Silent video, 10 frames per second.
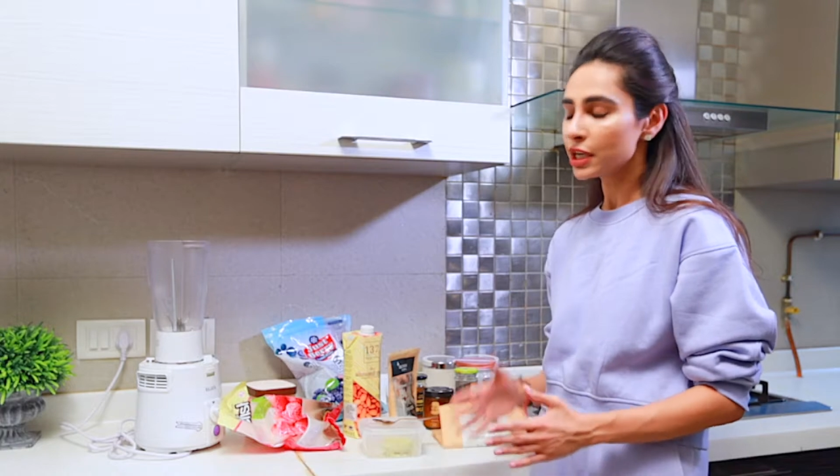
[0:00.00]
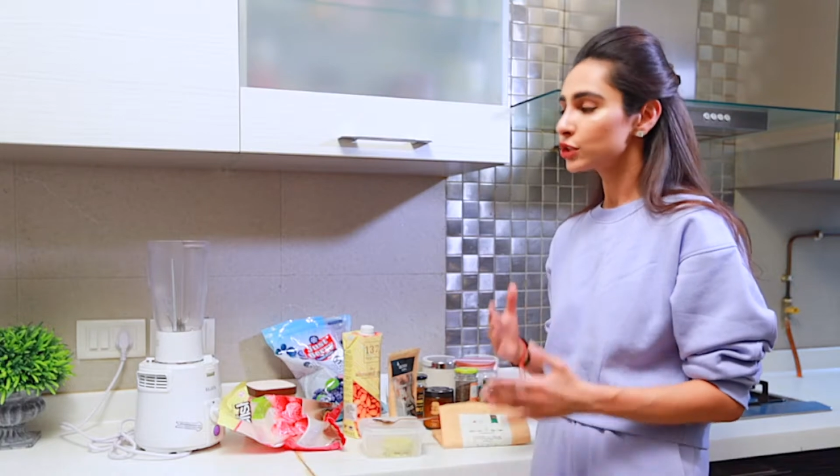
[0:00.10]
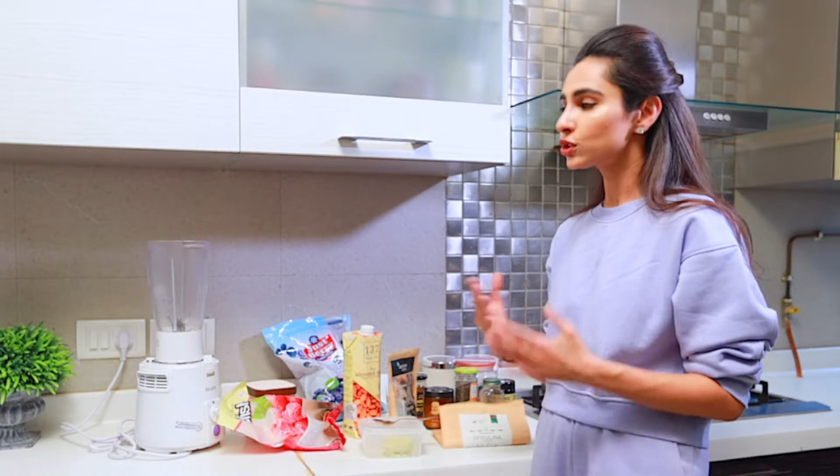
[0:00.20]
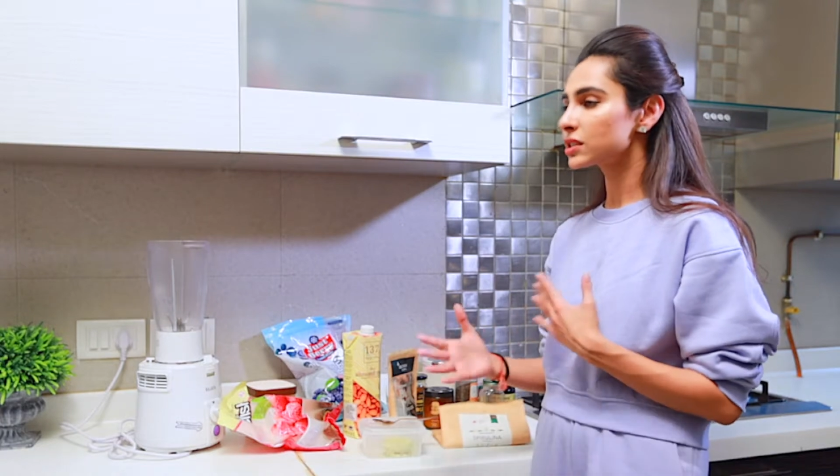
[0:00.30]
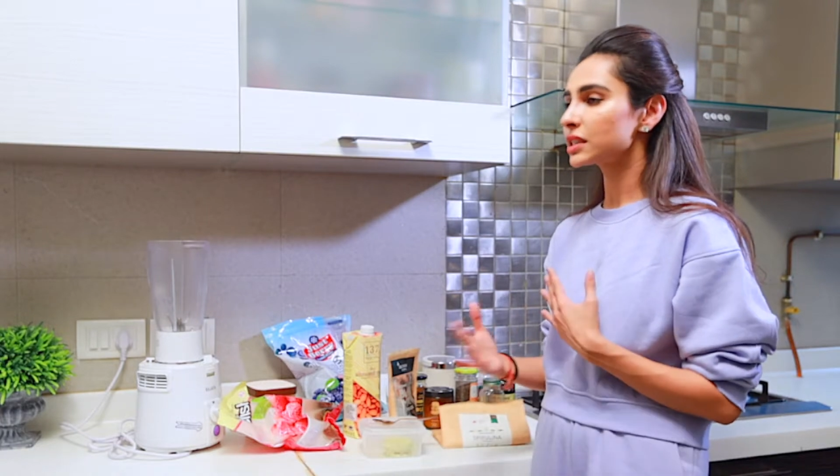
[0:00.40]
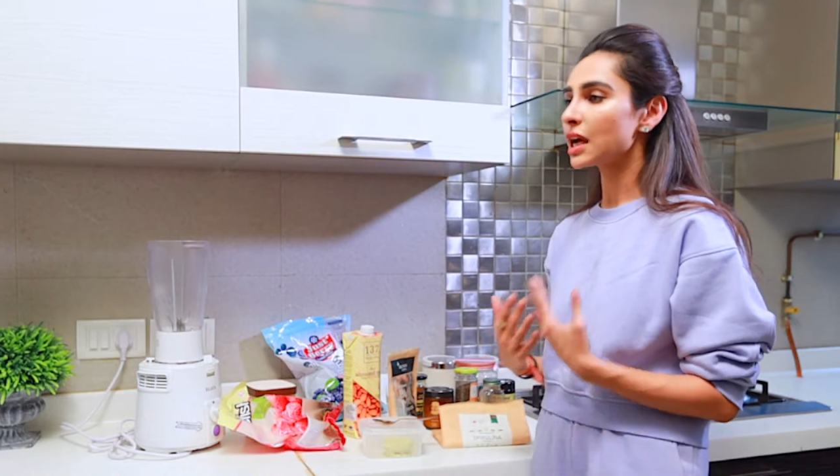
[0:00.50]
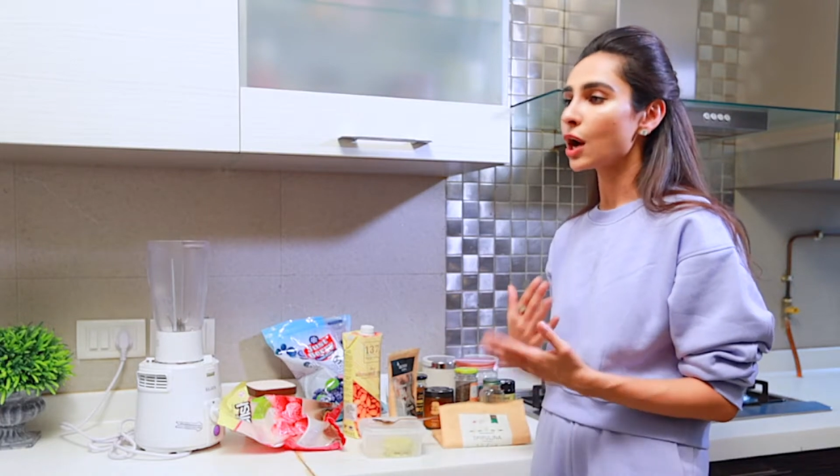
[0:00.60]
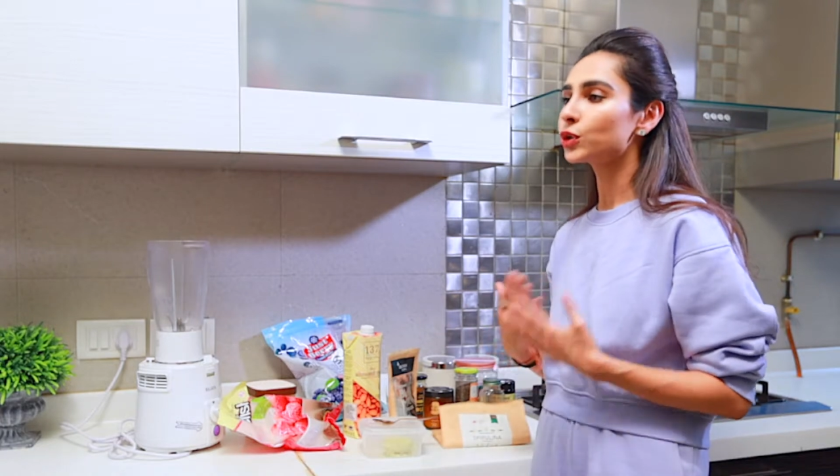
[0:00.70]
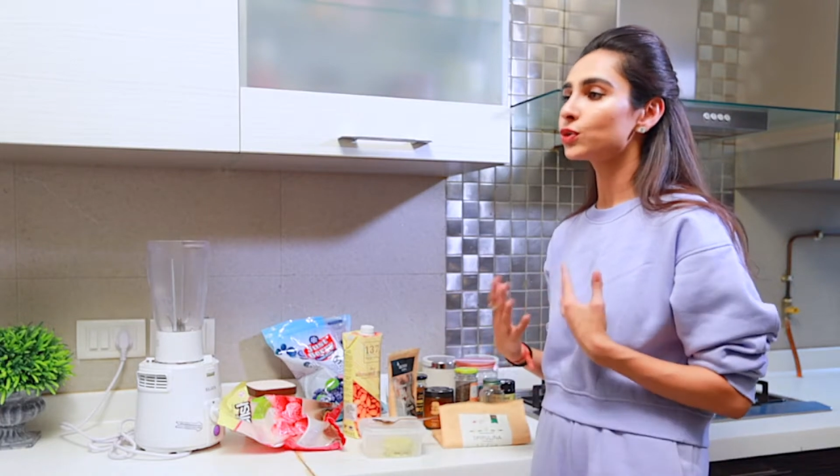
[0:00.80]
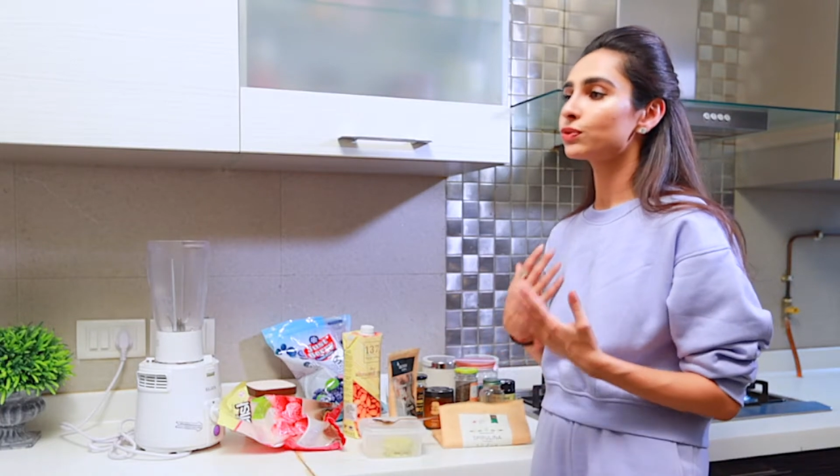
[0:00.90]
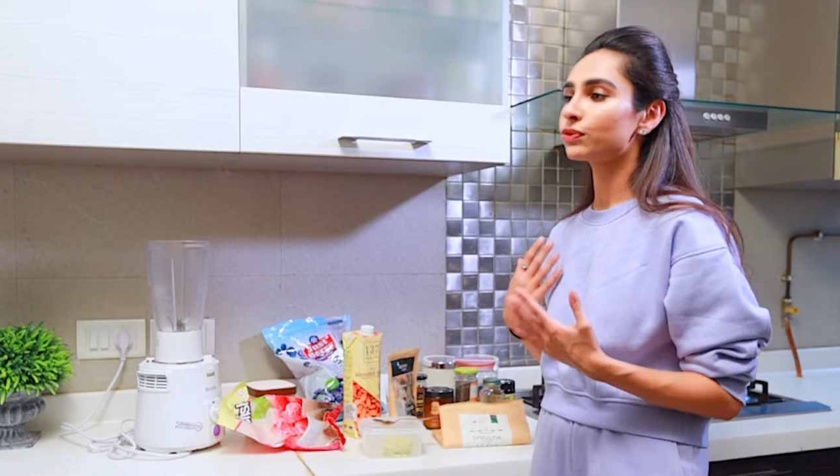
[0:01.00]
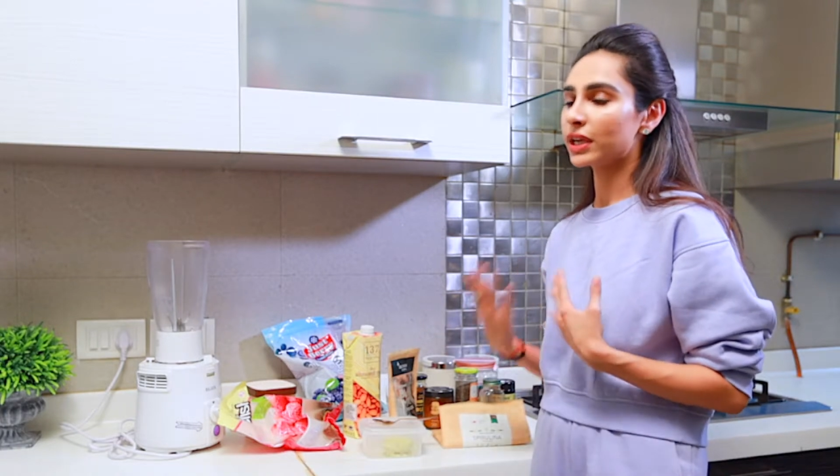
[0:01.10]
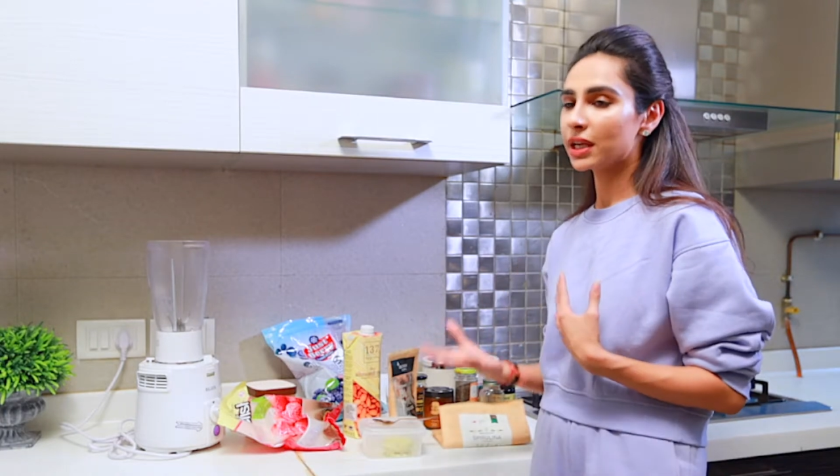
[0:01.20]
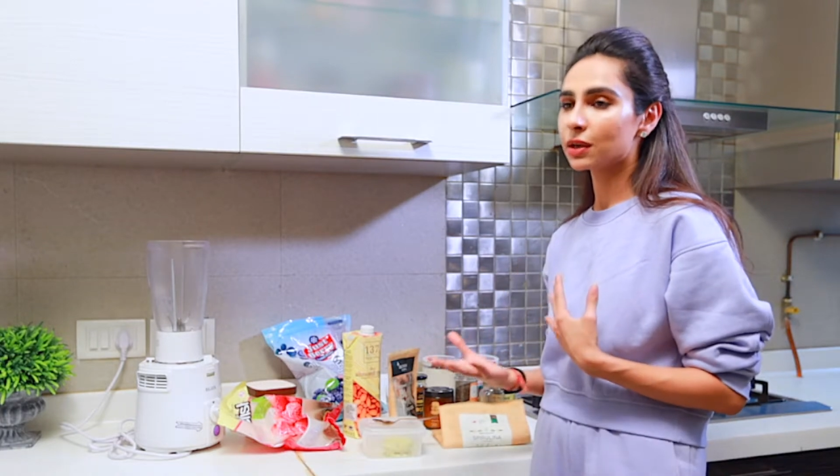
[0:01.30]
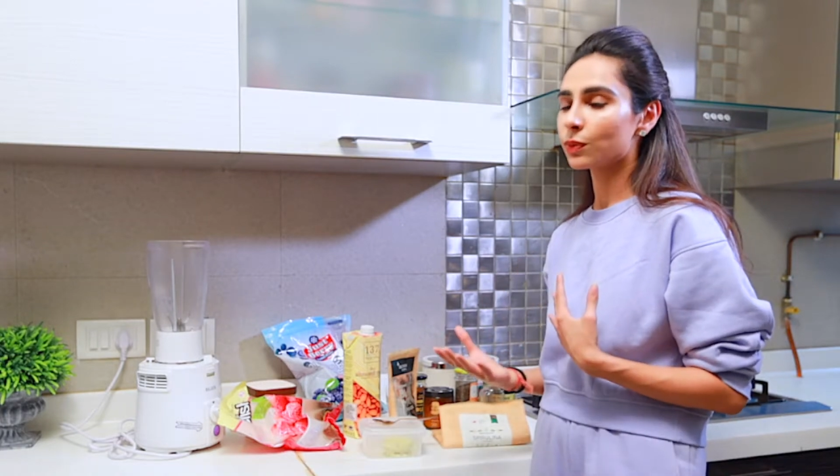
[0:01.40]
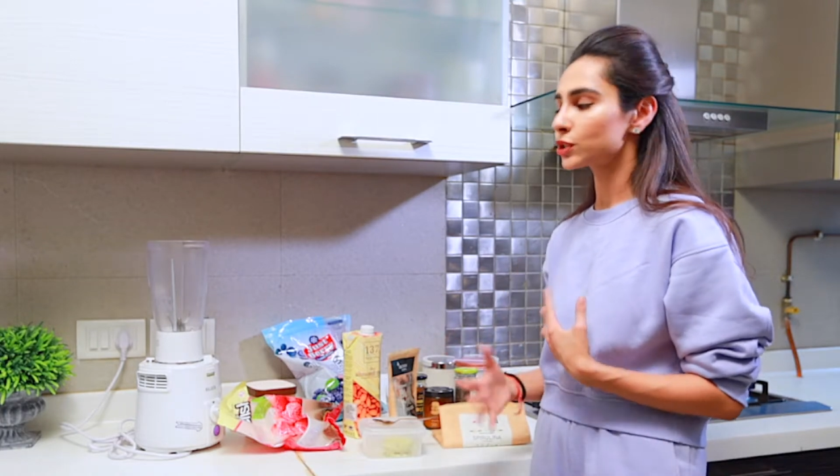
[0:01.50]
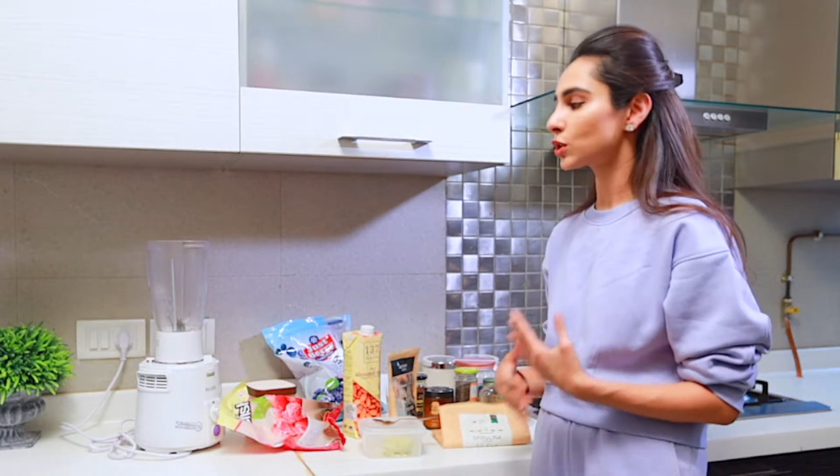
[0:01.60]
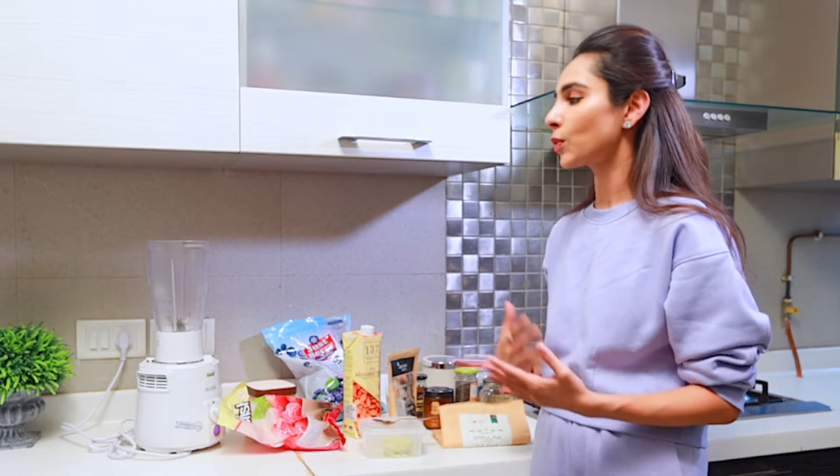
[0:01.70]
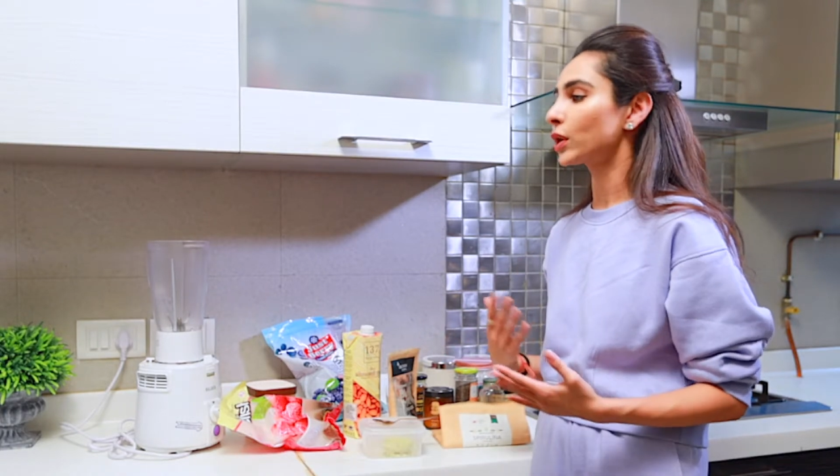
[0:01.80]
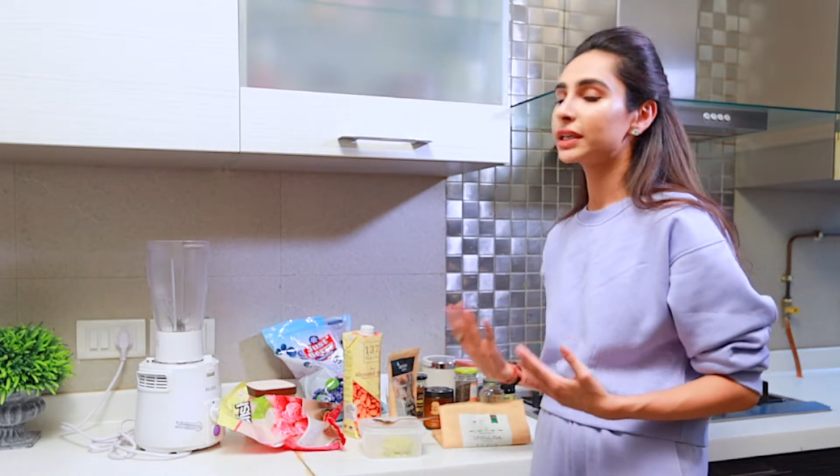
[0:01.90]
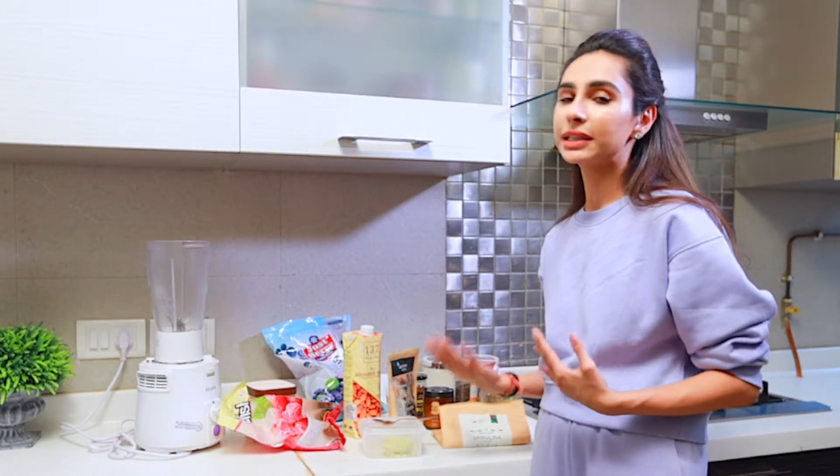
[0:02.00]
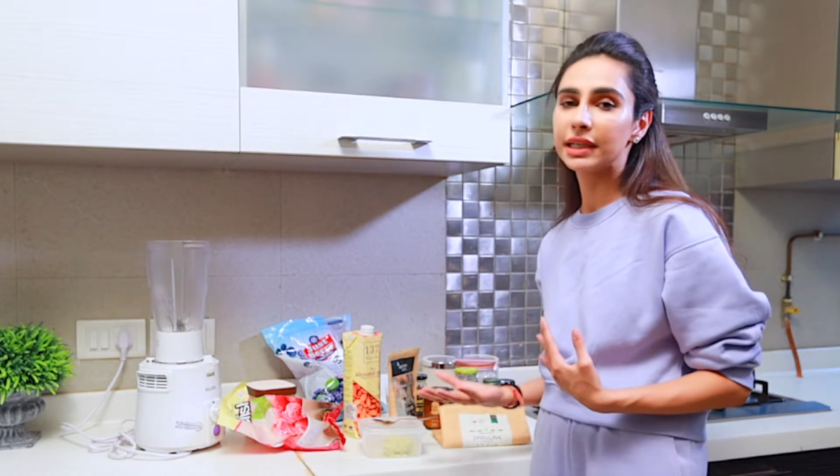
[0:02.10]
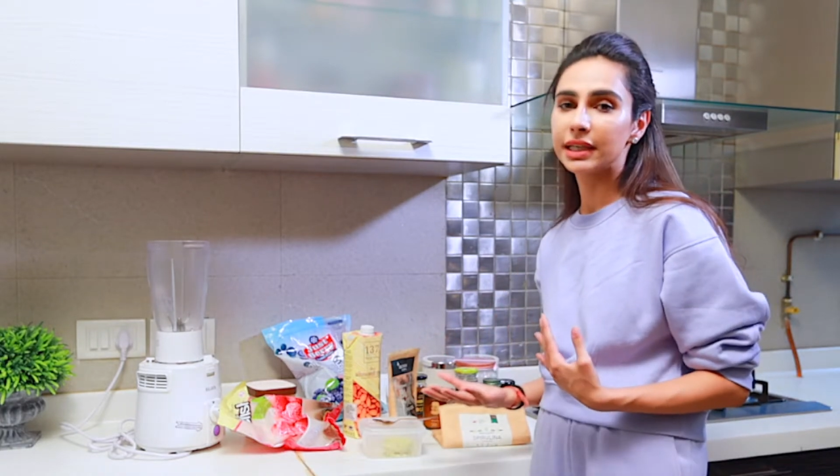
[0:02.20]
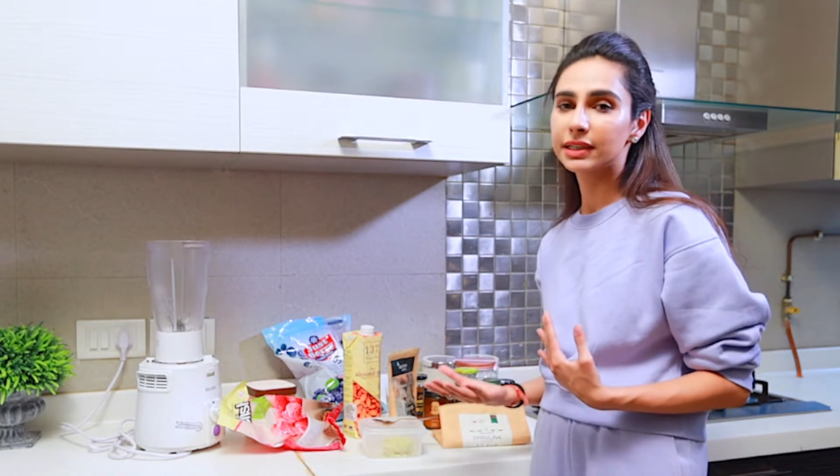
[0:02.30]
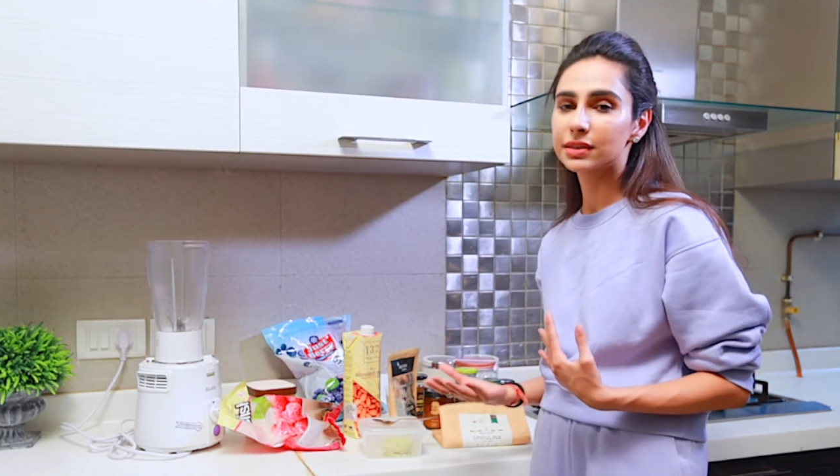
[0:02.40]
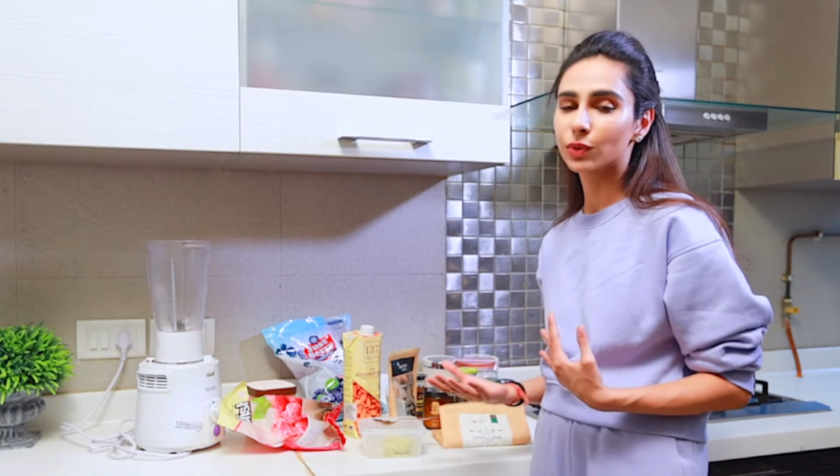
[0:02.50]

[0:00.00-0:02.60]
Just see how you feel, what your body needs,